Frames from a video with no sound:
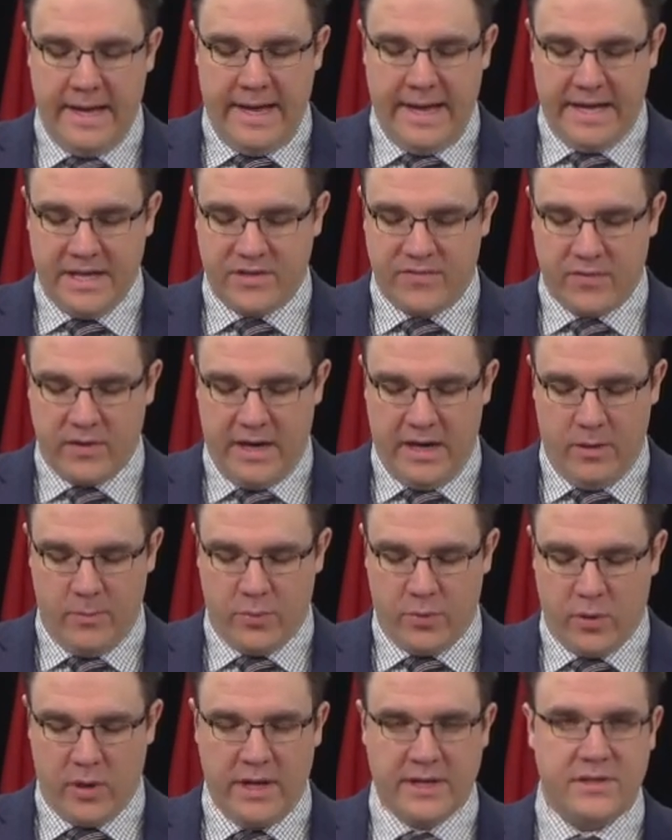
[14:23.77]
As for how
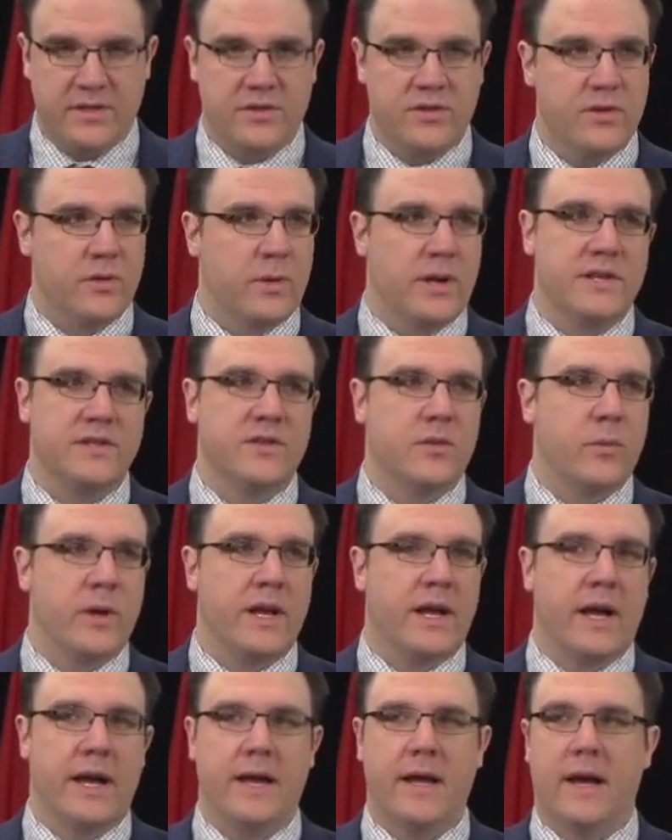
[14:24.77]
it progresses through the rest of the
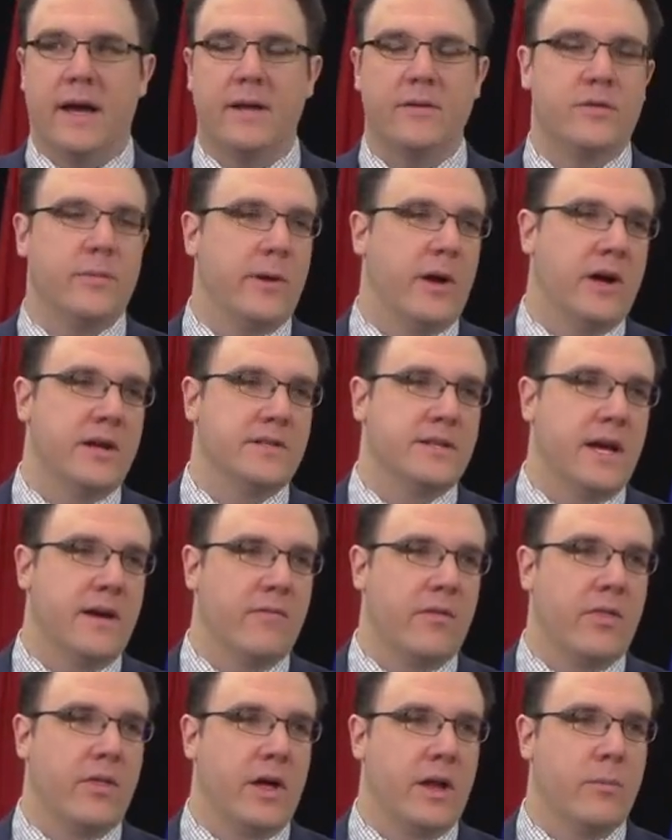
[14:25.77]
week, I, I to be honest, I
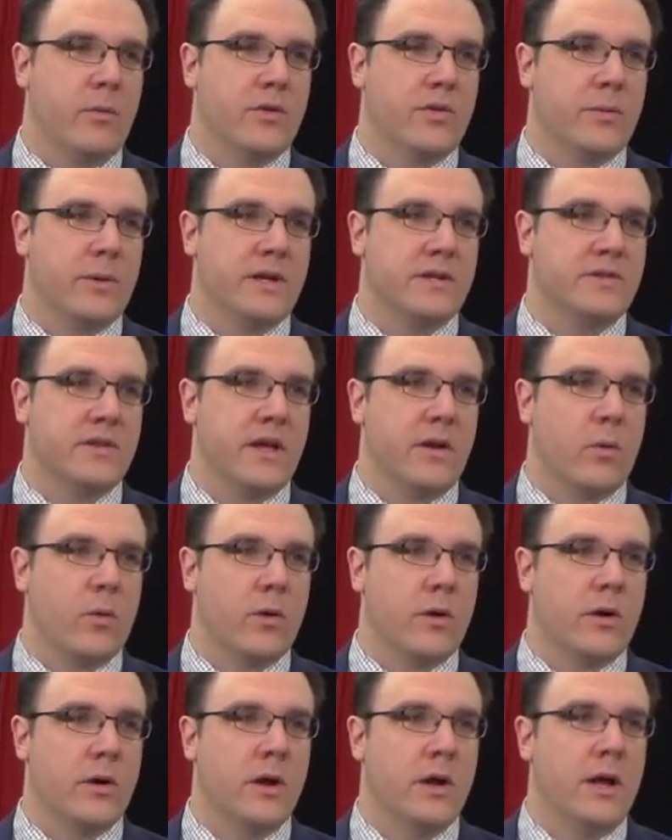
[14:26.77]
haven't thought about the rest of that
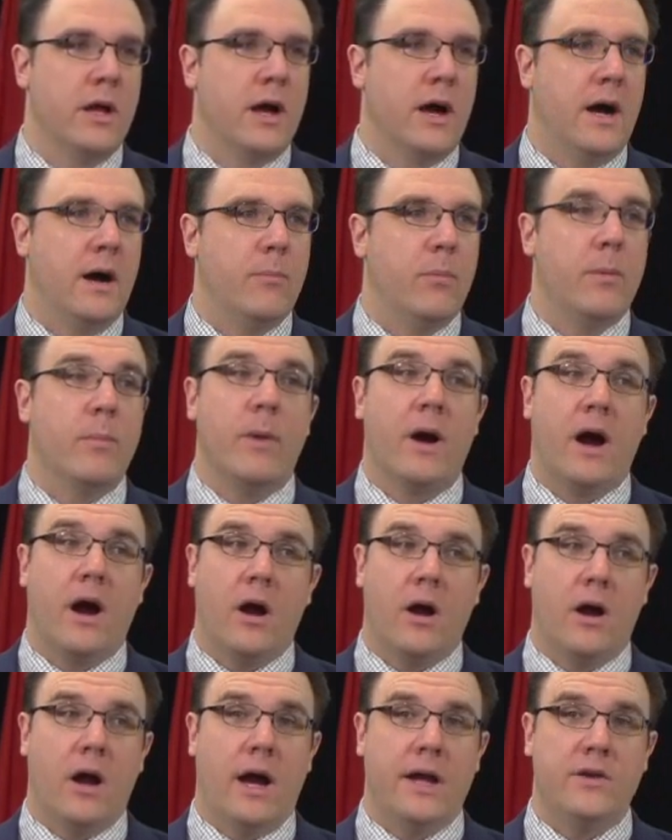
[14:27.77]
order. Uh, but my,
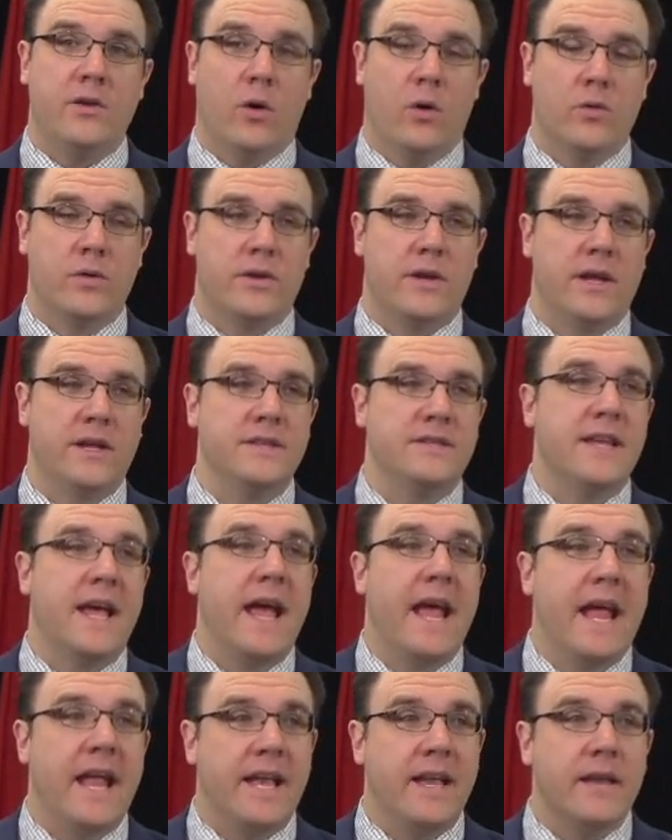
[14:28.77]
our, I don't
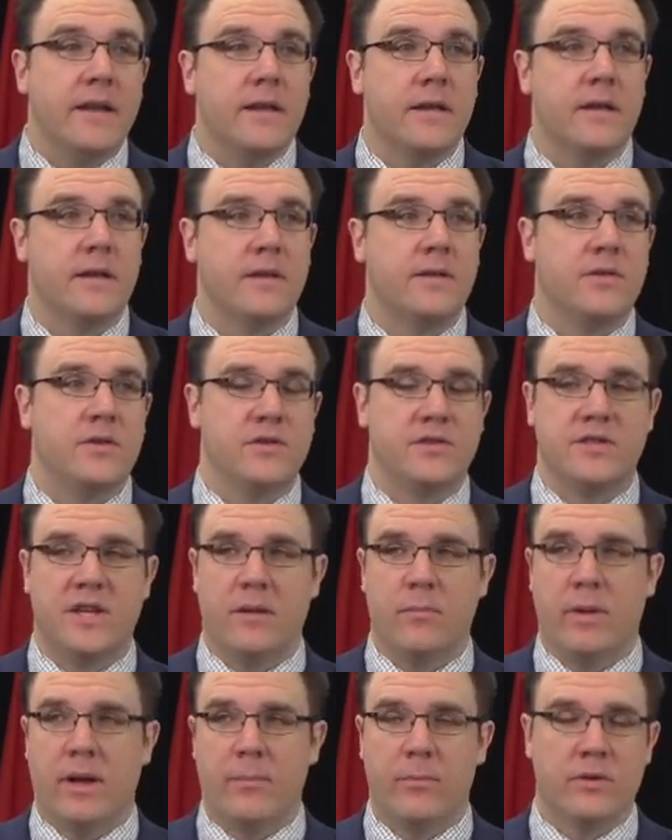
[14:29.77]
intend to
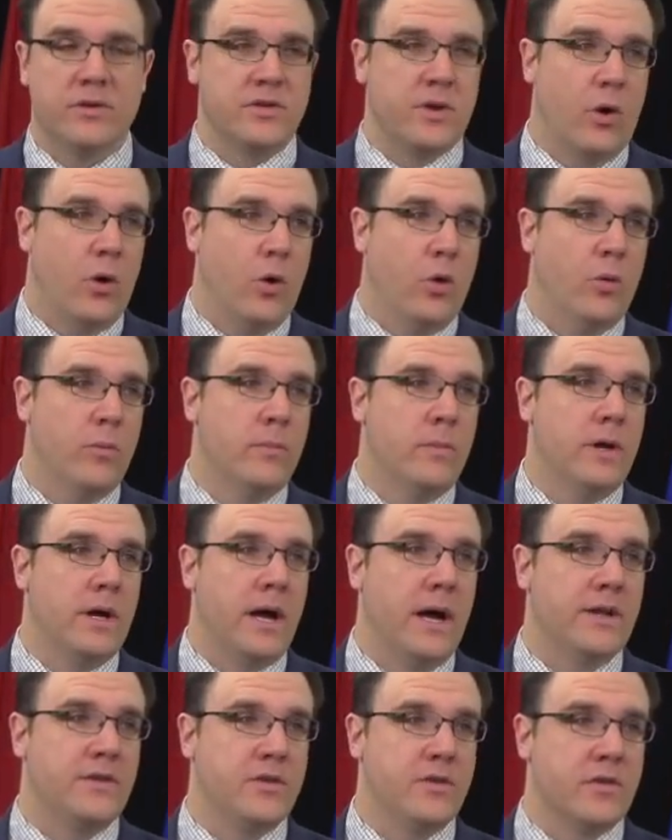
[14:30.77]
send members home
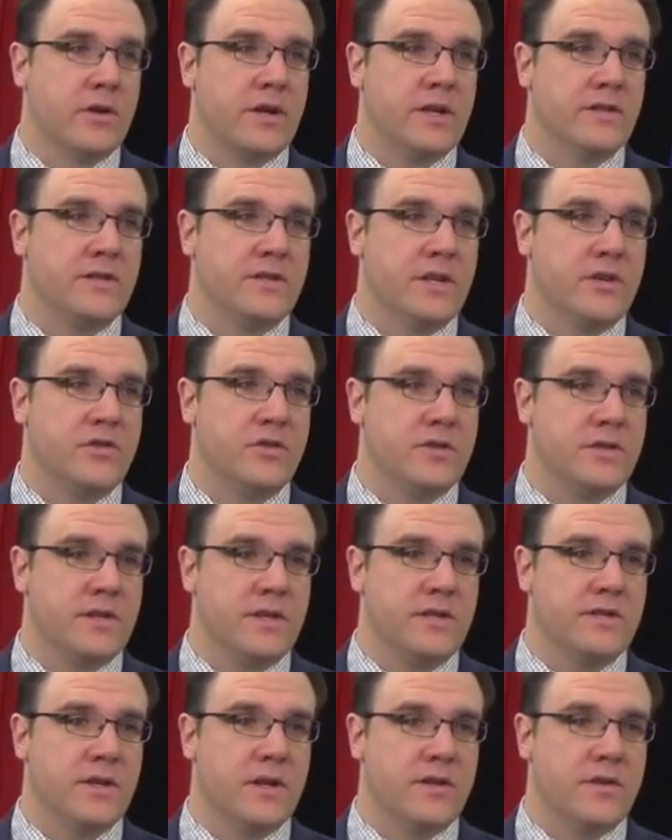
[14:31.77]
uh, to their
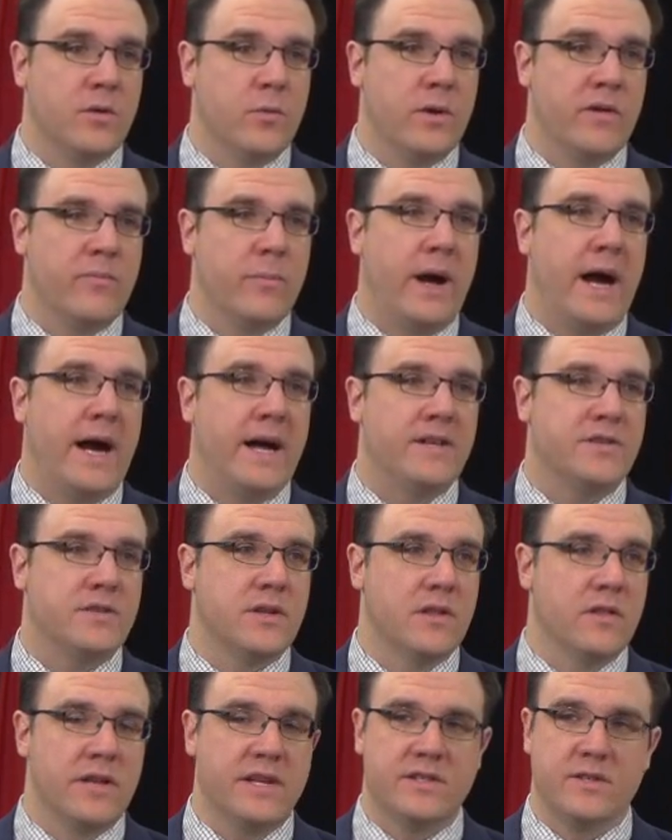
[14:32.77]
constituencies until we've
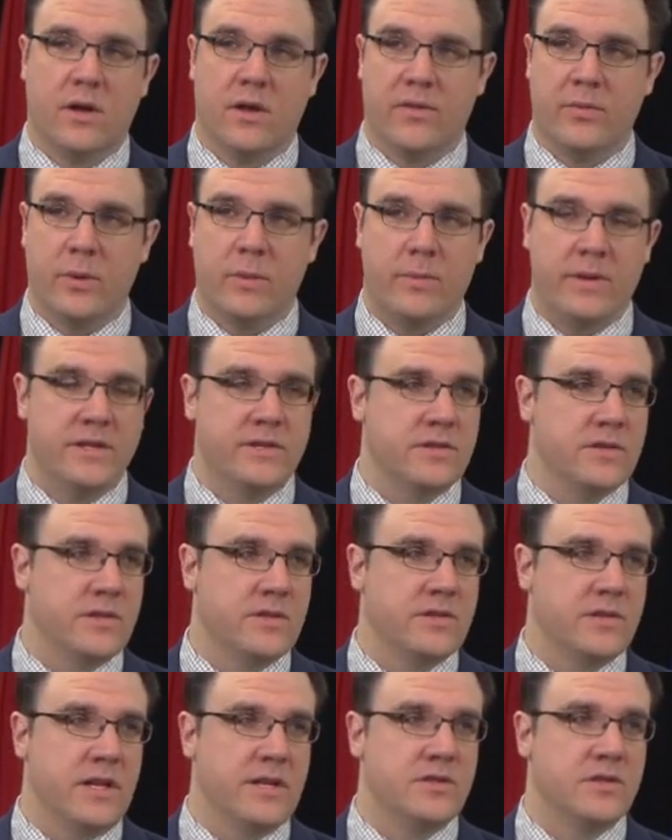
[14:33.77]
passed at least all three pieces of
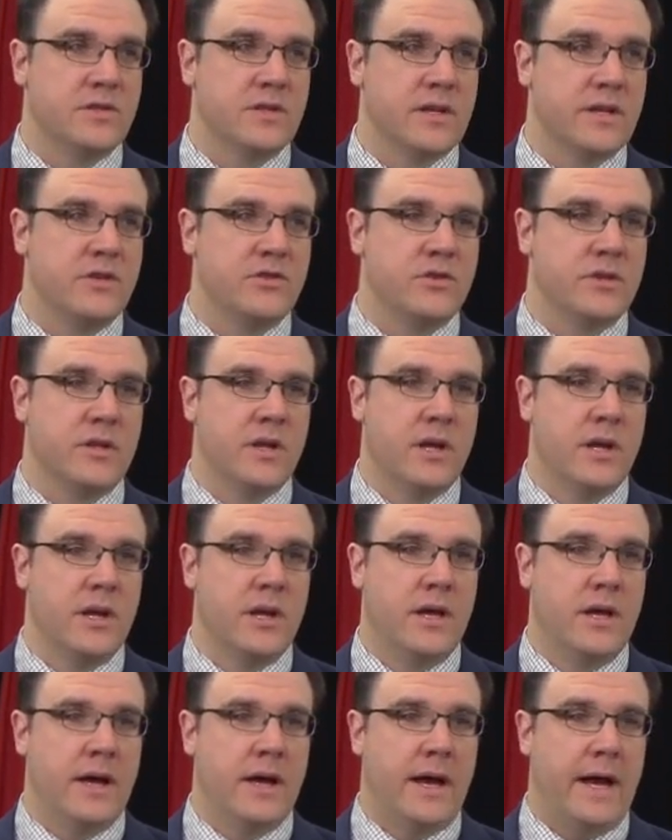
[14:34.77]
this legislation
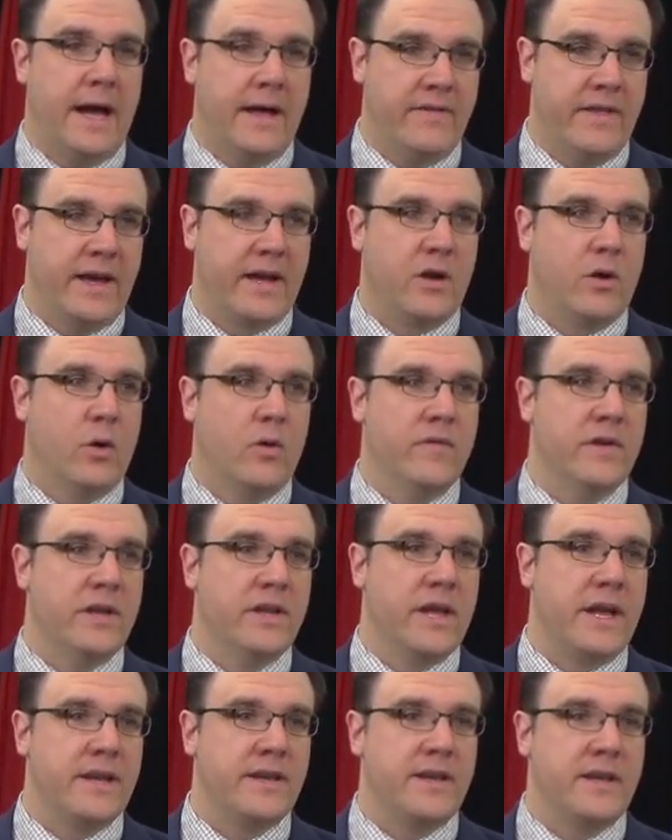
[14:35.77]
had that
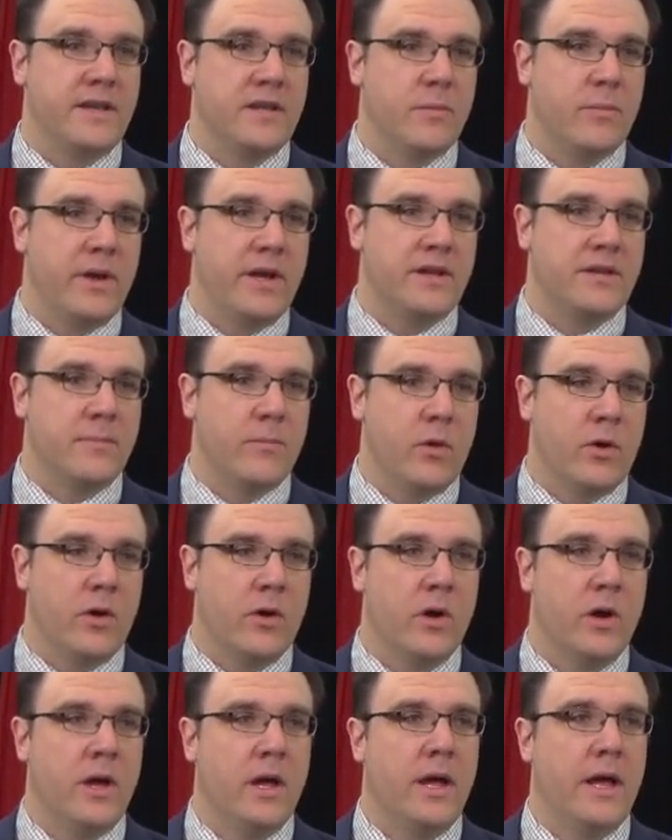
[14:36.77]
COVID nineteen debate
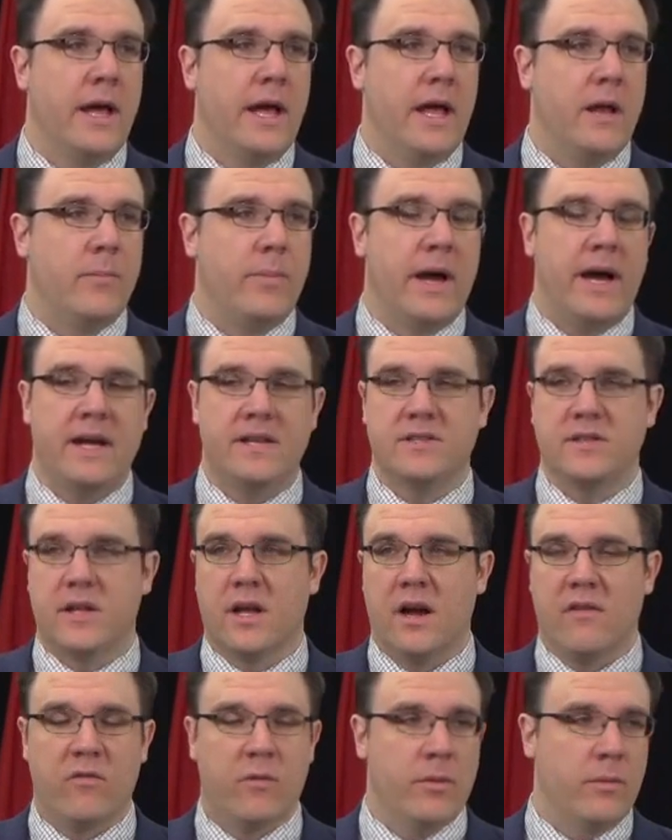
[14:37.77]
tomorrow and pass the
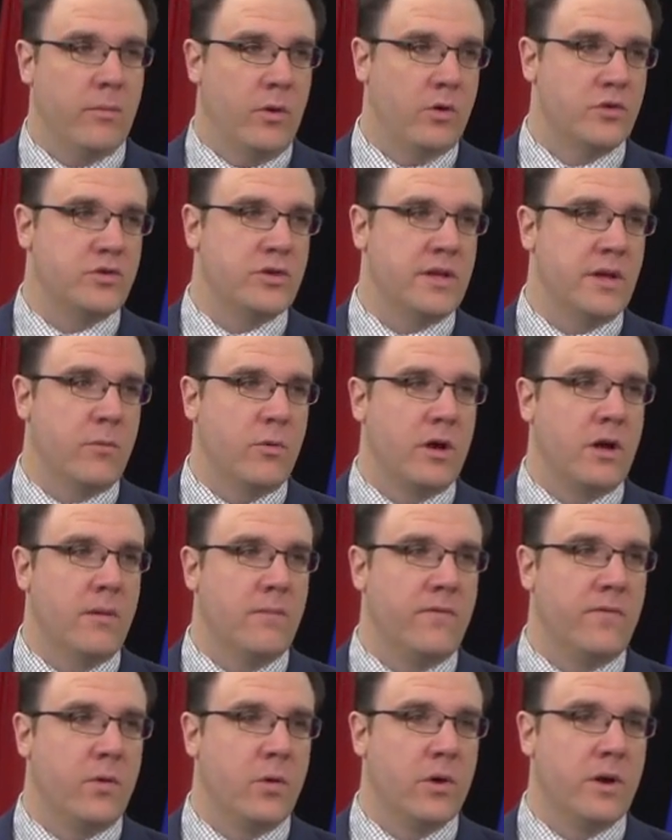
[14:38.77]
government motion that will
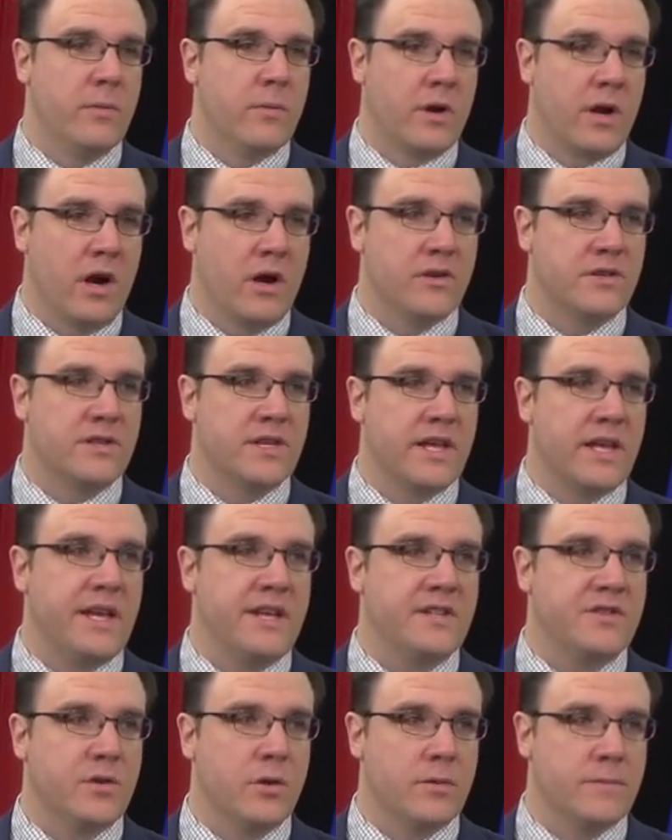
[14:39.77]
come forward in regards to
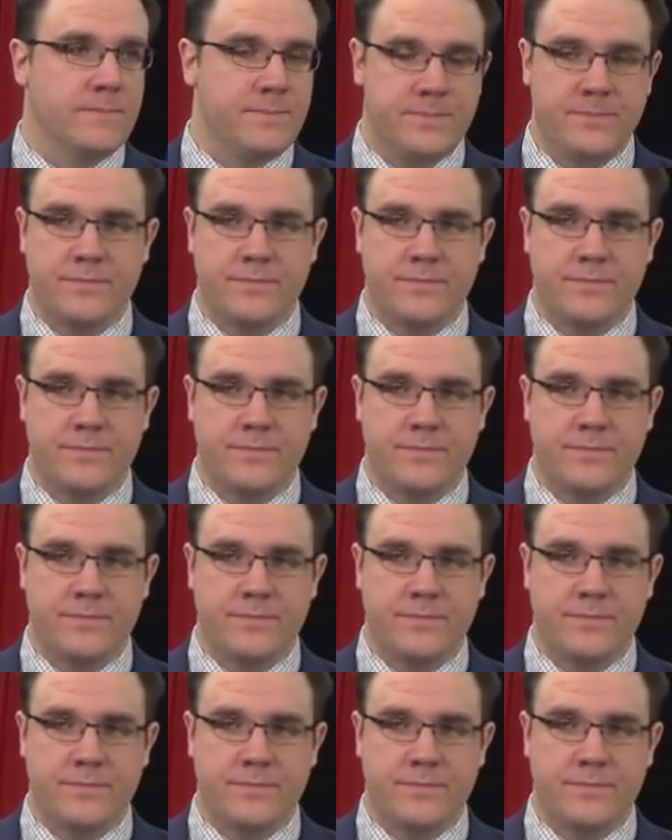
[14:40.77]
Keystone.